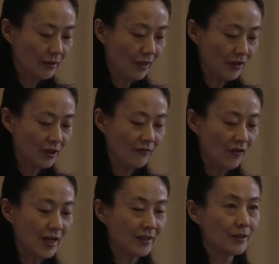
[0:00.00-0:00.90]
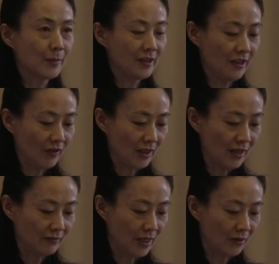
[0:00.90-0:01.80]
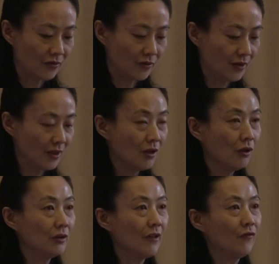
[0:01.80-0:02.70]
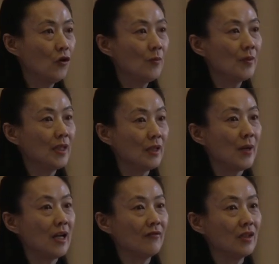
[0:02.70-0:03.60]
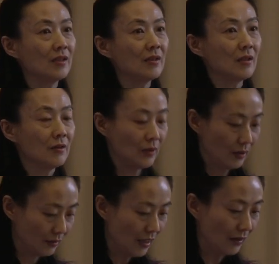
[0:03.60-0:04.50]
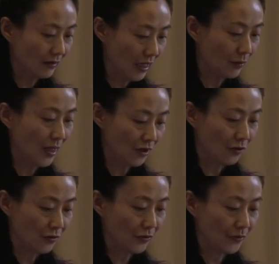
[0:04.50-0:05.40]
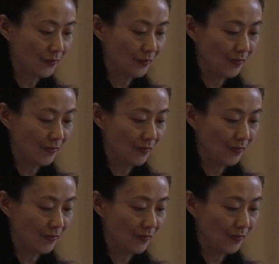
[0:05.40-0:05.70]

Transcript: diversified specific contexts only form irrelevant digressions.